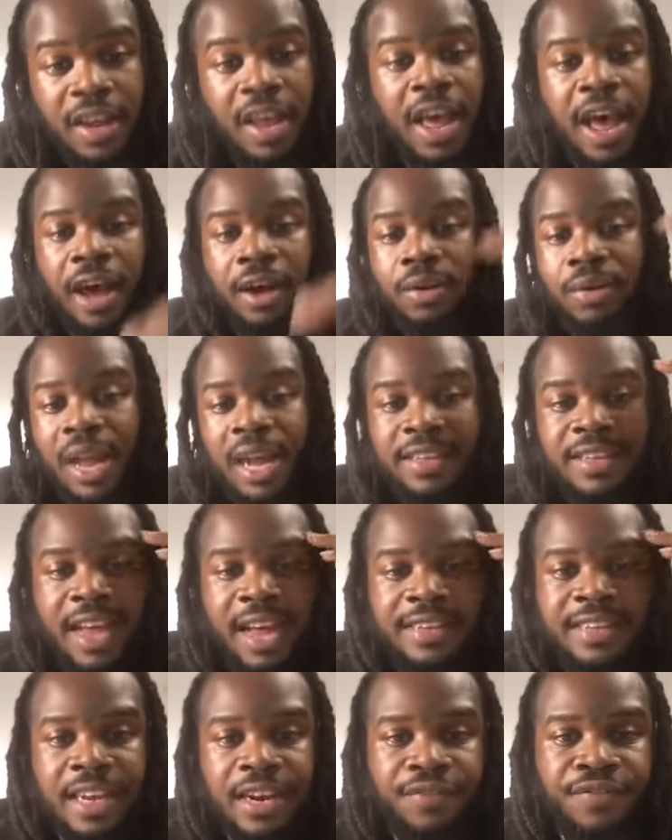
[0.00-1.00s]
I don't like to
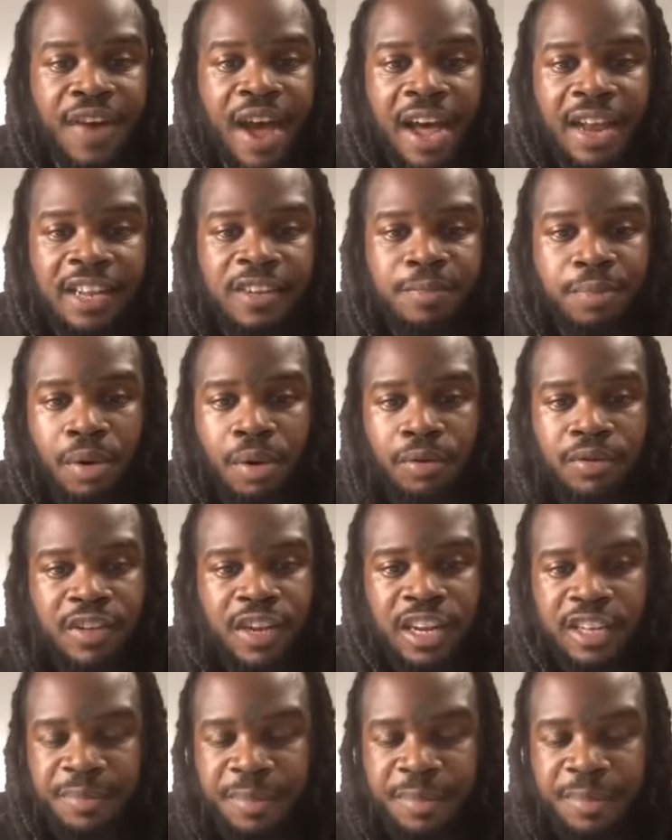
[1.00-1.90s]
identify it as proteins,